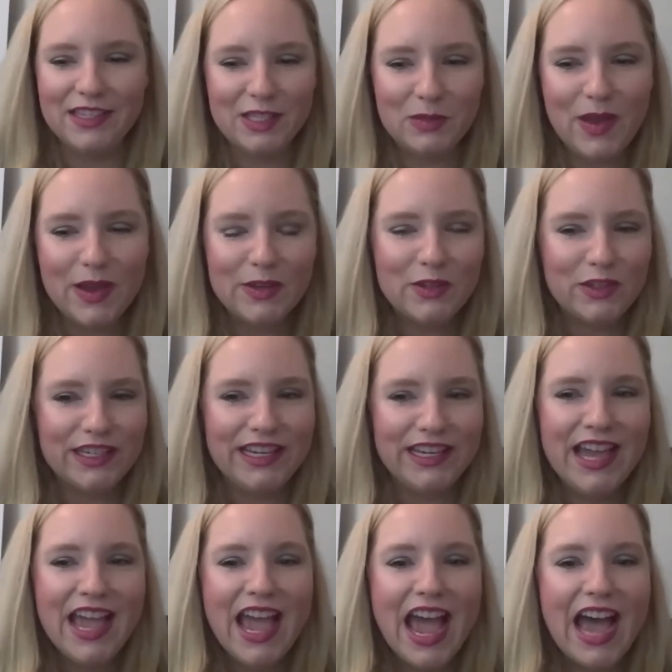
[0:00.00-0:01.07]

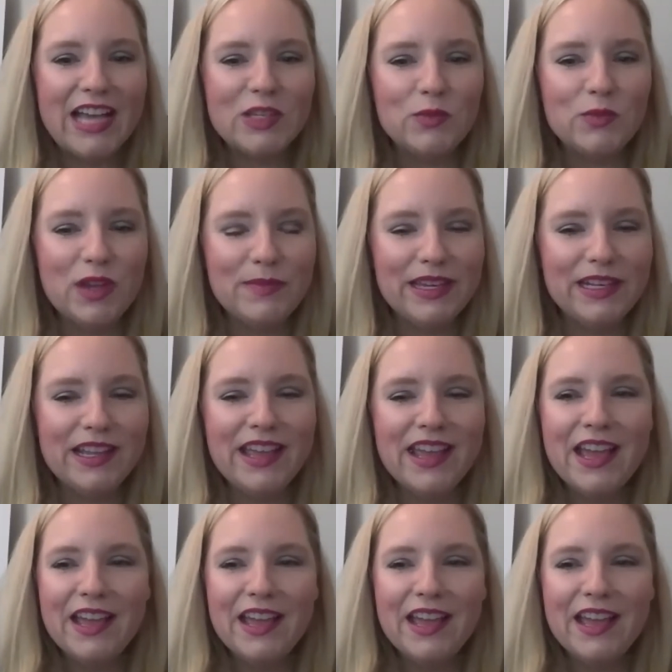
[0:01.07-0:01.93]
especially as women,